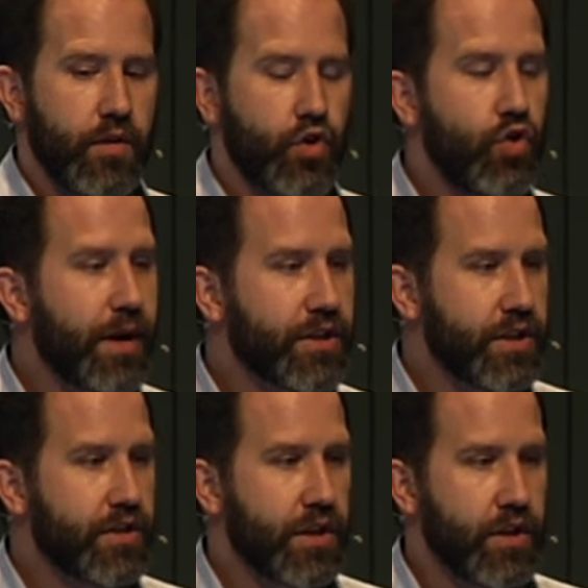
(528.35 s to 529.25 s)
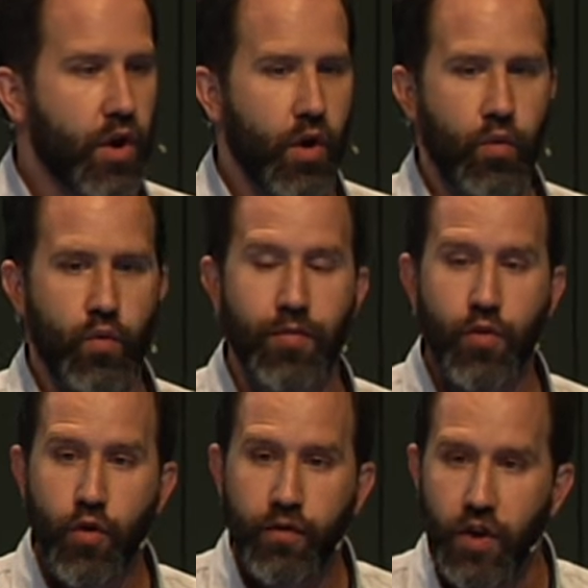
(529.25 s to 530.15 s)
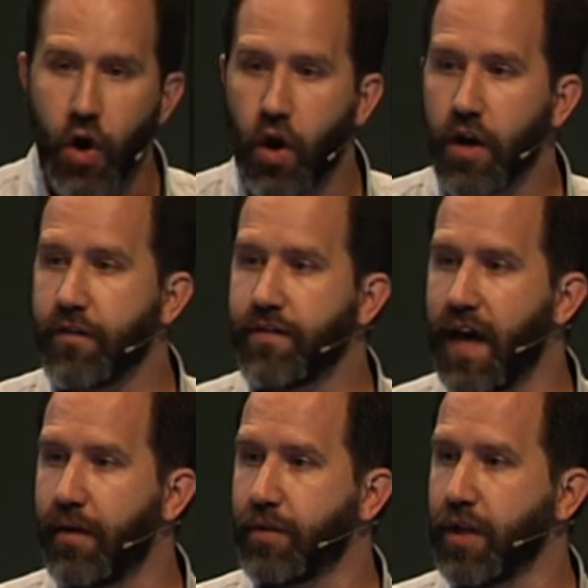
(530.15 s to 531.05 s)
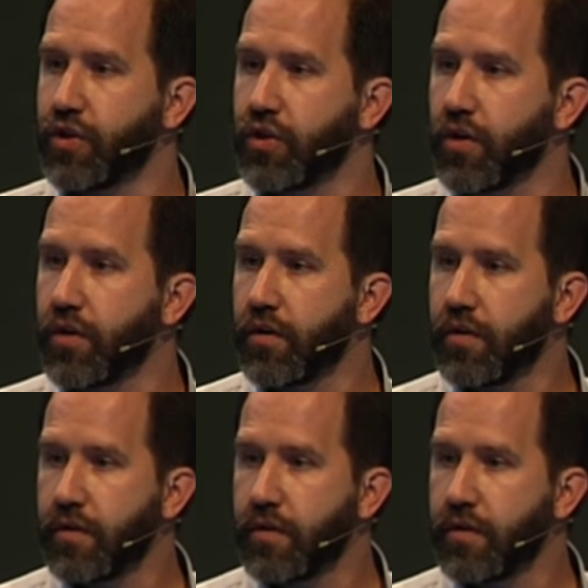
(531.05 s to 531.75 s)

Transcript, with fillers: too much insulin, though, removes all of that blood sugar,